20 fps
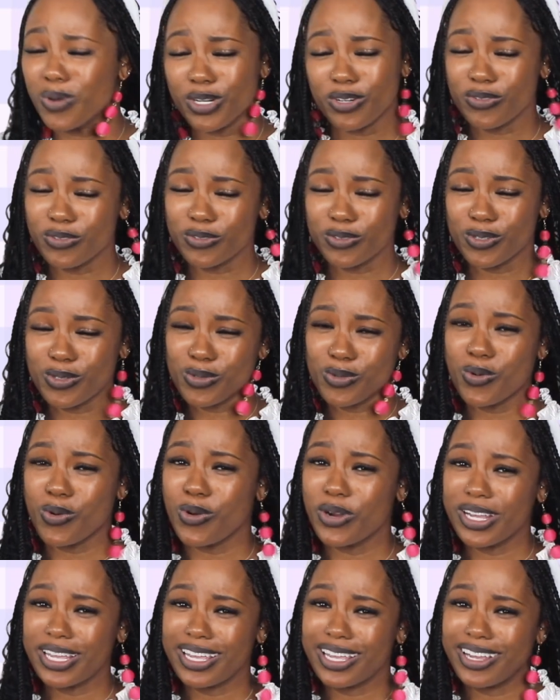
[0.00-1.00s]
wonderful
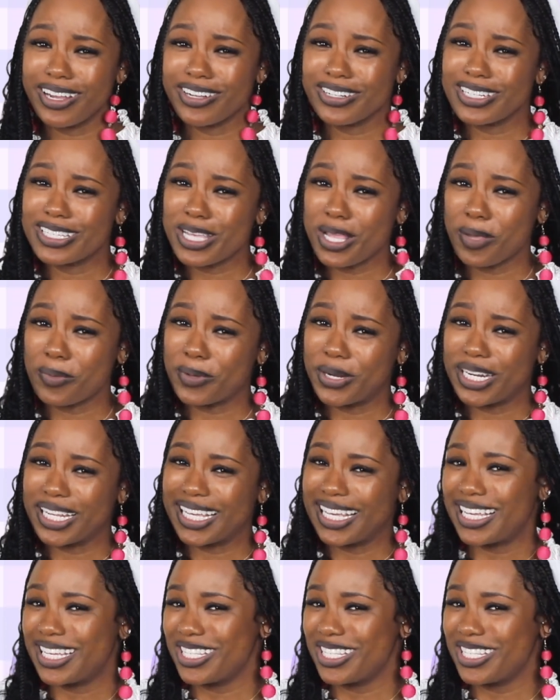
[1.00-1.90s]
story here celebrating